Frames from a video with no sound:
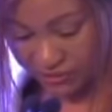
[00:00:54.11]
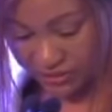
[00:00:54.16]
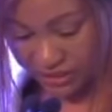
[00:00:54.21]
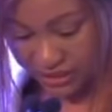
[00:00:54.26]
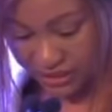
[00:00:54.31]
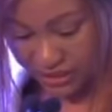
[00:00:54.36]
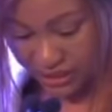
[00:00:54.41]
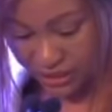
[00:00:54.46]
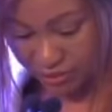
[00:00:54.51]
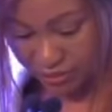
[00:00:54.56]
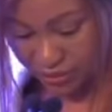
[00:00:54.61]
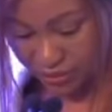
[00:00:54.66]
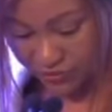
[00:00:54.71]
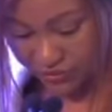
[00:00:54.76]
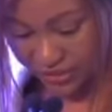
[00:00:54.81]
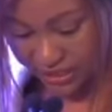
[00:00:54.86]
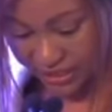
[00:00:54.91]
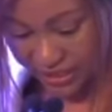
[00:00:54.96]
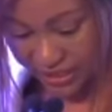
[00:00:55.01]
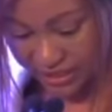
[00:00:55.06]
of sustainable
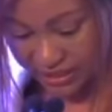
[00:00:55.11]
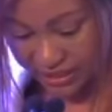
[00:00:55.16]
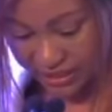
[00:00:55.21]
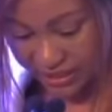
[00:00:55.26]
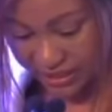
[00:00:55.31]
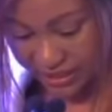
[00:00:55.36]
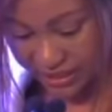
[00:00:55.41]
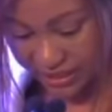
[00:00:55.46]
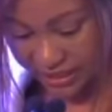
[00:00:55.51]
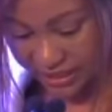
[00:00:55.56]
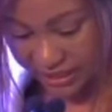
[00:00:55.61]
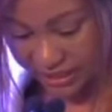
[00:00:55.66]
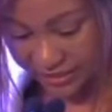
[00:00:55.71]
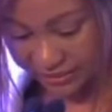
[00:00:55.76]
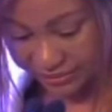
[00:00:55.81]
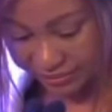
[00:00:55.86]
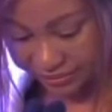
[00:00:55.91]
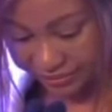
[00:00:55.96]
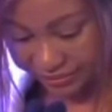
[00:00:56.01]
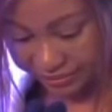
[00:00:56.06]
finance in
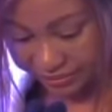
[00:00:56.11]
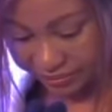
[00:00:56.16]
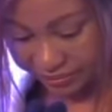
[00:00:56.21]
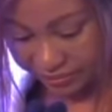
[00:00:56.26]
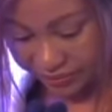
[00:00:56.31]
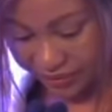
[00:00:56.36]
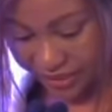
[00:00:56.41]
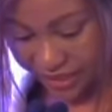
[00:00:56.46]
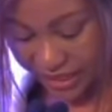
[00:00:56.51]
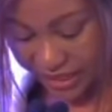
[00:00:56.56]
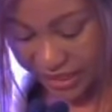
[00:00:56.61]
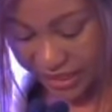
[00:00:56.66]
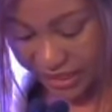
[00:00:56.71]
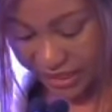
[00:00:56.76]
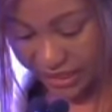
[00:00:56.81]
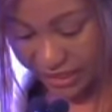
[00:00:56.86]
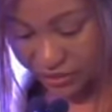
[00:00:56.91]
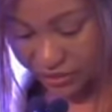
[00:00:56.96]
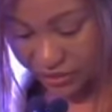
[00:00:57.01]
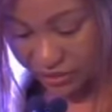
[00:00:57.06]
Kenya I
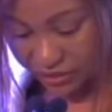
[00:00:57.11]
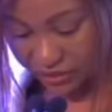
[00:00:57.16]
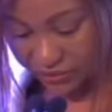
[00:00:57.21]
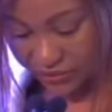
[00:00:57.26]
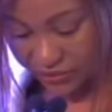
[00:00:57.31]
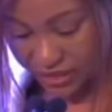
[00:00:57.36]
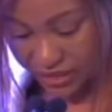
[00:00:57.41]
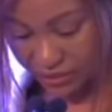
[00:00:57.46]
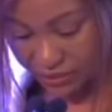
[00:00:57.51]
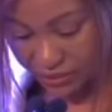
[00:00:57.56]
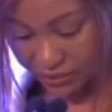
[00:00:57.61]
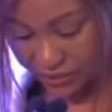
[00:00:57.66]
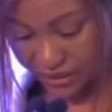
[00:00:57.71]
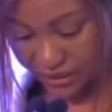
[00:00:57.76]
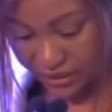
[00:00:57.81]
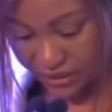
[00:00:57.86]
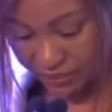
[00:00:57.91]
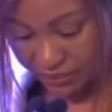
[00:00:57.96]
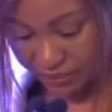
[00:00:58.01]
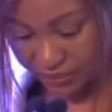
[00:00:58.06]
encourage all of us to
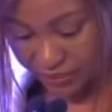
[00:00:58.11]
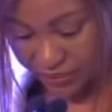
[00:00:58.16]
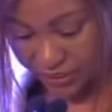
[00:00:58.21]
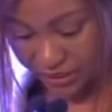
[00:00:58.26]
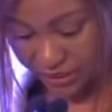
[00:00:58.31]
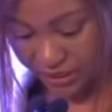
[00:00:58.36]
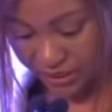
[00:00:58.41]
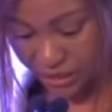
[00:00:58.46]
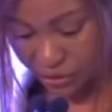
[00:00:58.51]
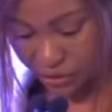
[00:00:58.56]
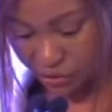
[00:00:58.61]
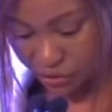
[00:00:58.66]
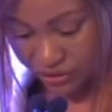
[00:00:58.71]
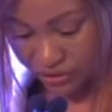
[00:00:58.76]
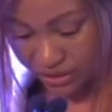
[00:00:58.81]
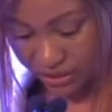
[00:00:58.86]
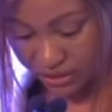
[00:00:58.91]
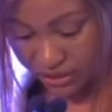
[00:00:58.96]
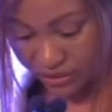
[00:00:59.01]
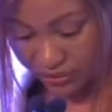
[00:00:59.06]
be deeply
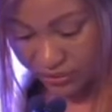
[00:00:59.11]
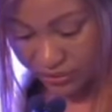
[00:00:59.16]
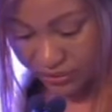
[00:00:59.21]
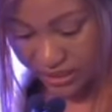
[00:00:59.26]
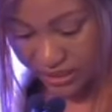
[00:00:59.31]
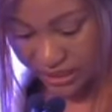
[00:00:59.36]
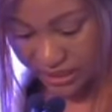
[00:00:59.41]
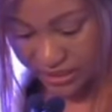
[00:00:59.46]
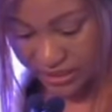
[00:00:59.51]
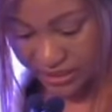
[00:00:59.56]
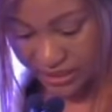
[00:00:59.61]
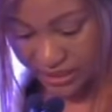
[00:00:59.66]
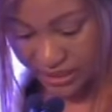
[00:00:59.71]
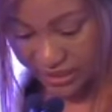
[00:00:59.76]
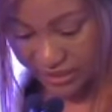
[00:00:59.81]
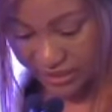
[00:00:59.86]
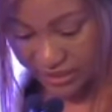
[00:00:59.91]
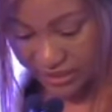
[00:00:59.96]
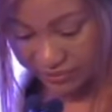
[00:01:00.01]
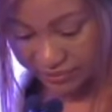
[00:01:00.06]
entrained with the
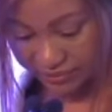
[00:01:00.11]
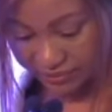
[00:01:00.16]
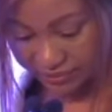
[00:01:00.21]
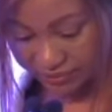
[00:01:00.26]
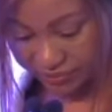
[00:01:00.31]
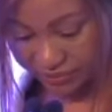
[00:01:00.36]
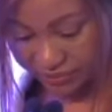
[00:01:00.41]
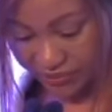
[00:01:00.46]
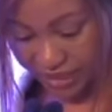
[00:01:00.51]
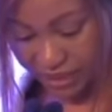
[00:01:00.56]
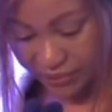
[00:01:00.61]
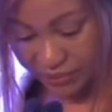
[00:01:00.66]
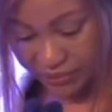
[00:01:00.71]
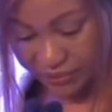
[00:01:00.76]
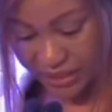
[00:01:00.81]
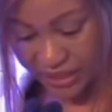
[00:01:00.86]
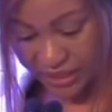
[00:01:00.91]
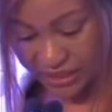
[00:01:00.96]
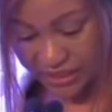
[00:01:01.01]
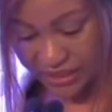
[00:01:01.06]
insights
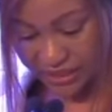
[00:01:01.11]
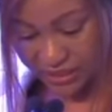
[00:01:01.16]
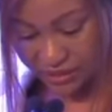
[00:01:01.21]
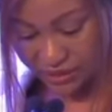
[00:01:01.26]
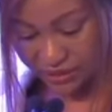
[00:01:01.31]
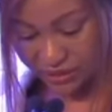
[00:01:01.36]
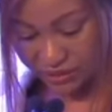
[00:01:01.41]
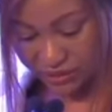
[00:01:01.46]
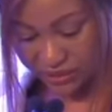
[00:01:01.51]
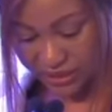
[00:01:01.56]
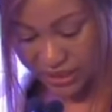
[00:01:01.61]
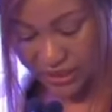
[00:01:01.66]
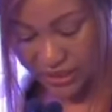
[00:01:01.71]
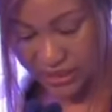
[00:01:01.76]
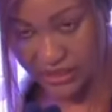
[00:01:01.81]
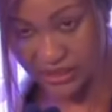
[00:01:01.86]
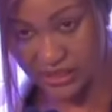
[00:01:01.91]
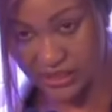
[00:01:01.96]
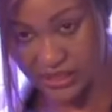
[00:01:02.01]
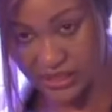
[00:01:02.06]
and pay attention to the
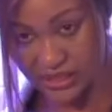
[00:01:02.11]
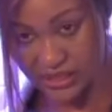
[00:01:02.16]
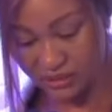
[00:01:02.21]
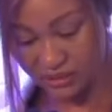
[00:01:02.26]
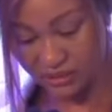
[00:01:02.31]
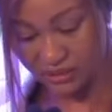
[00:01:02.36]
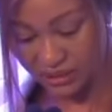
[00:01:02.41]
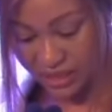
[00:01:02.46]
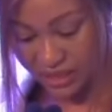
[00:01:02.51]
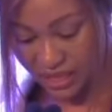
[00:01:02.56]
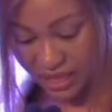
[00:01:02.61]
insights that